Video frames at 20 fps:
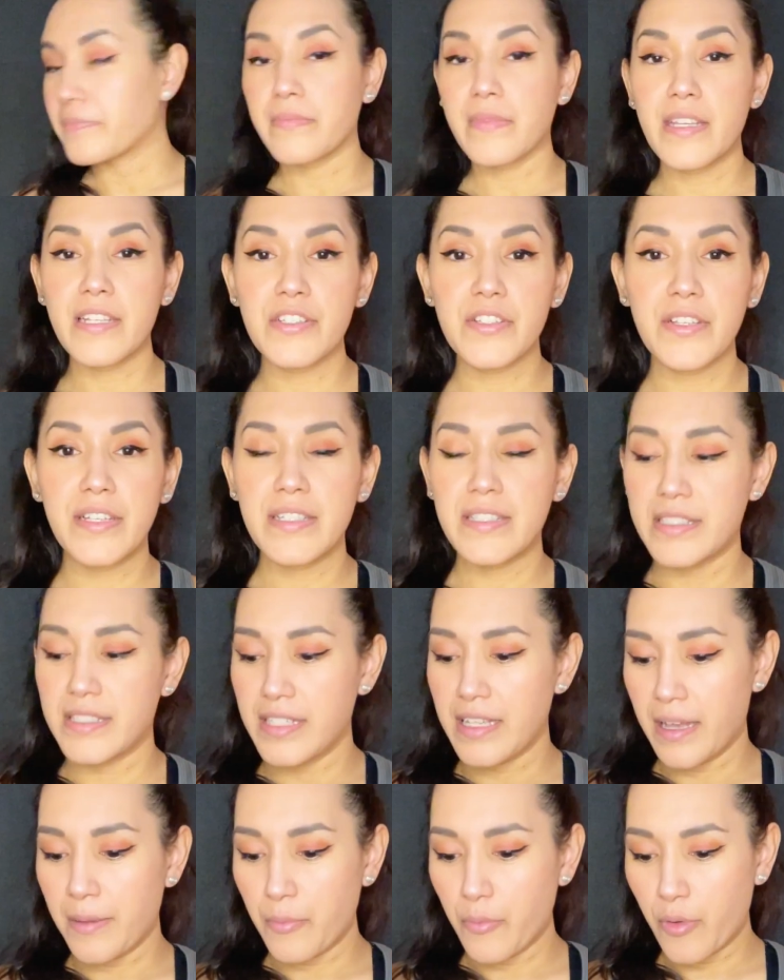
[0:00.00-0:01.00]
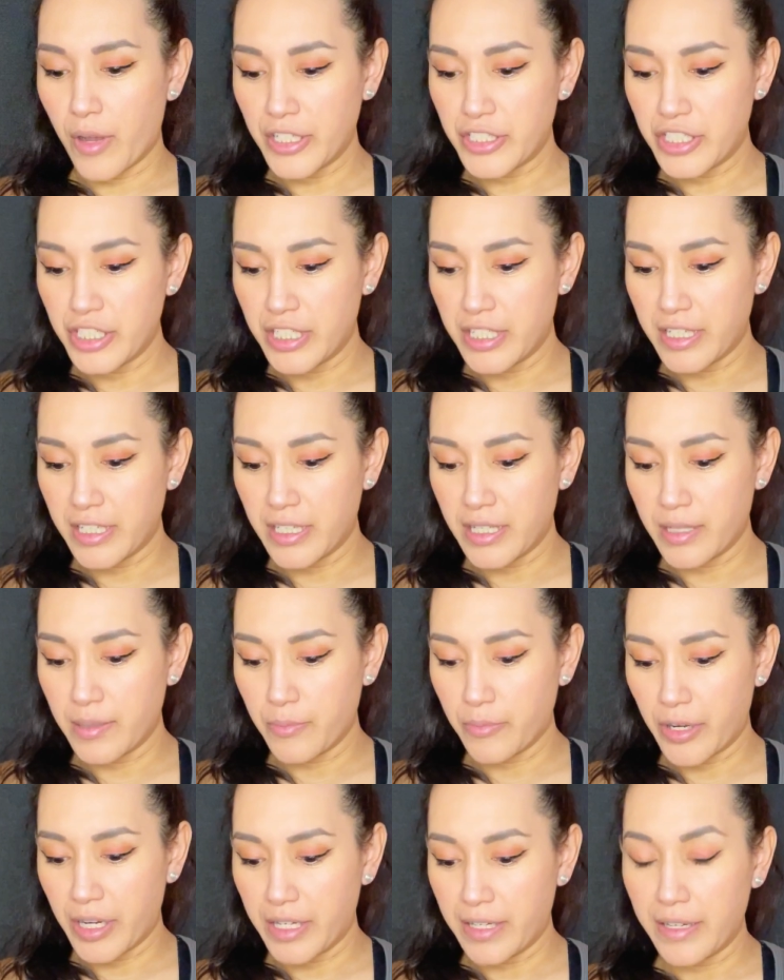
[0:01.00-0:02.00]
As you can see, I'm watching him
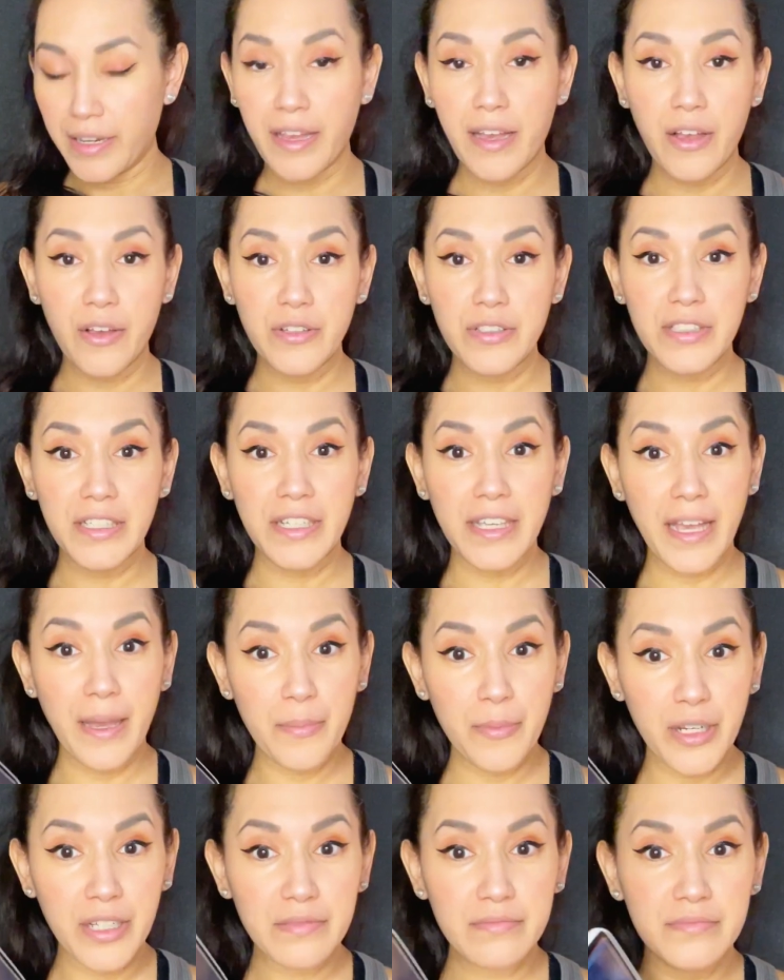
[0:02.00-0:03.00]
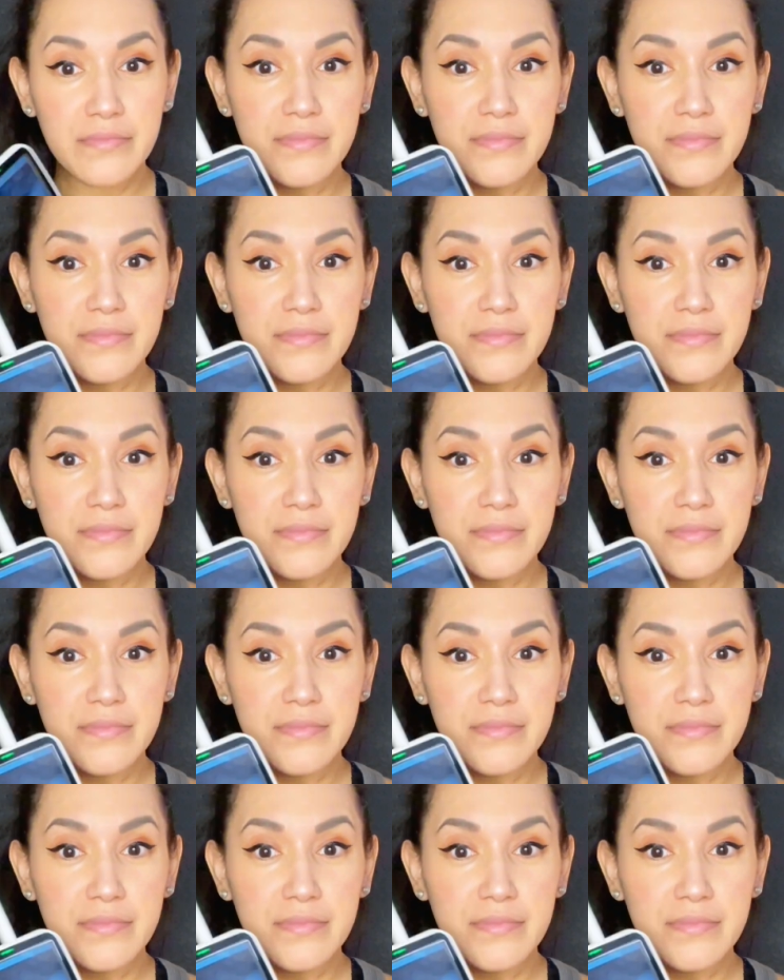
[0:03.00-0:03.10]
right now in the camera.